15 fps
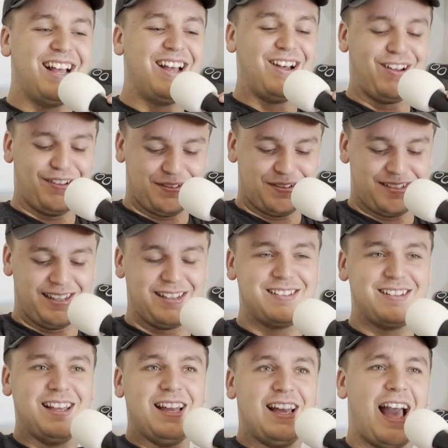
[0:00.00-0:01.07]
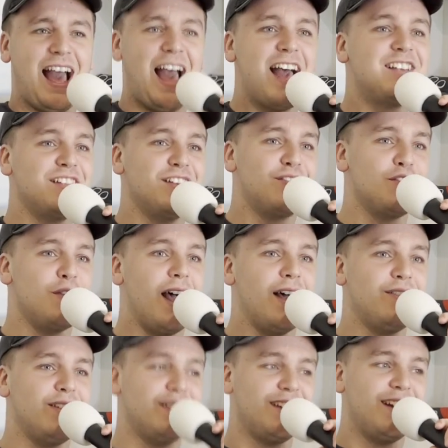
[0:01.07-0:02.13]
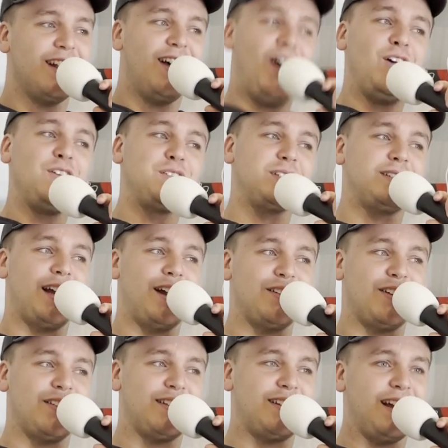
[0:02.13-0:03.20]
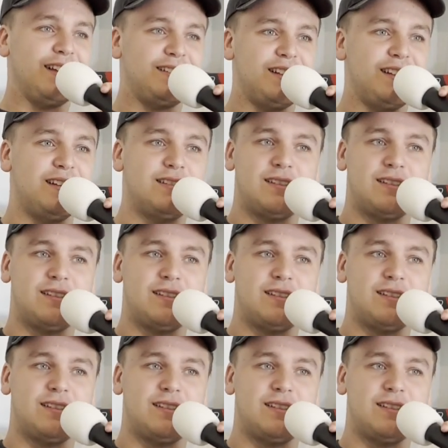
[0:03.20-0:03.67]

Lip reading: Ultrasound, as if you haven't. Ultrasound on the testes.